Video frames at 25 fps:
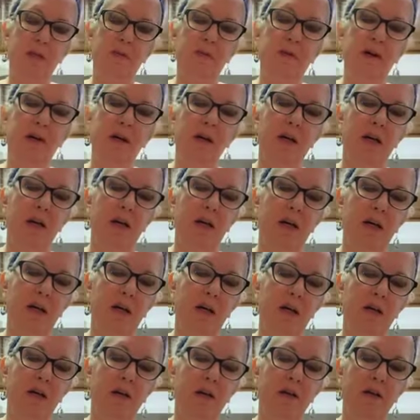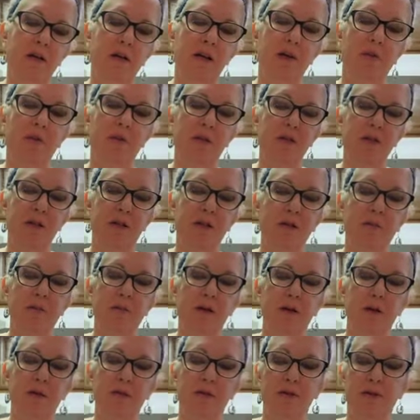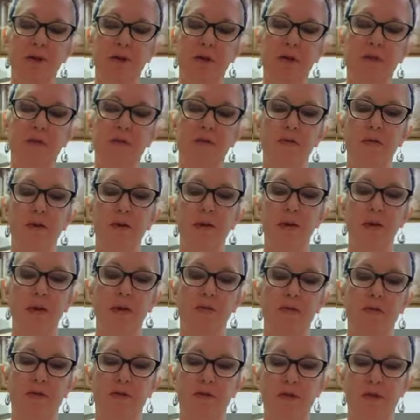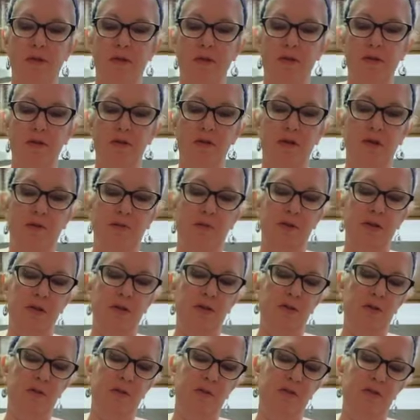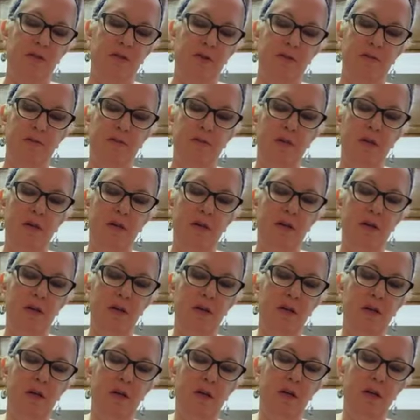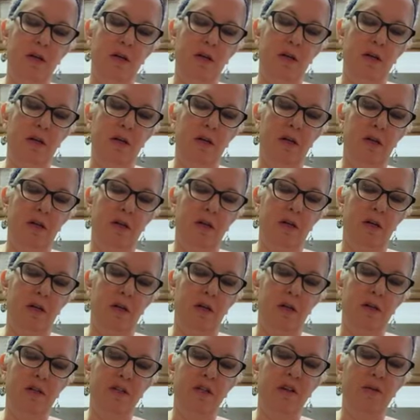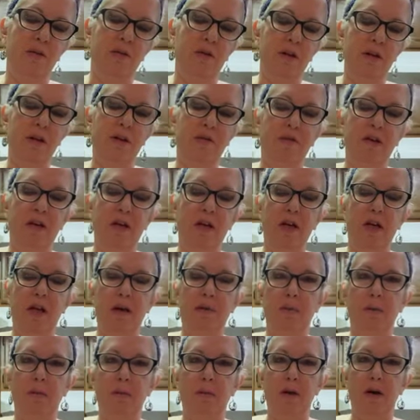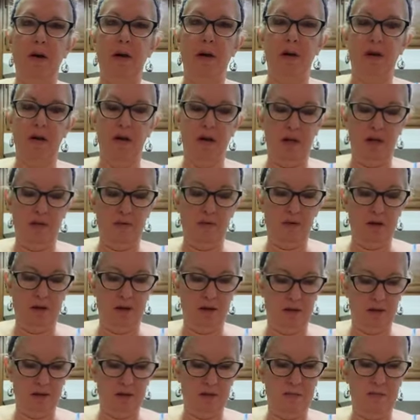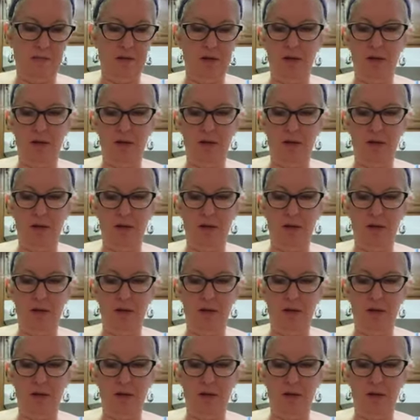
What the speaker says: That's pretty good, although that wasn't the one I was looking for. I have a feeling there's going to be two of them, because that one even came apart and I want it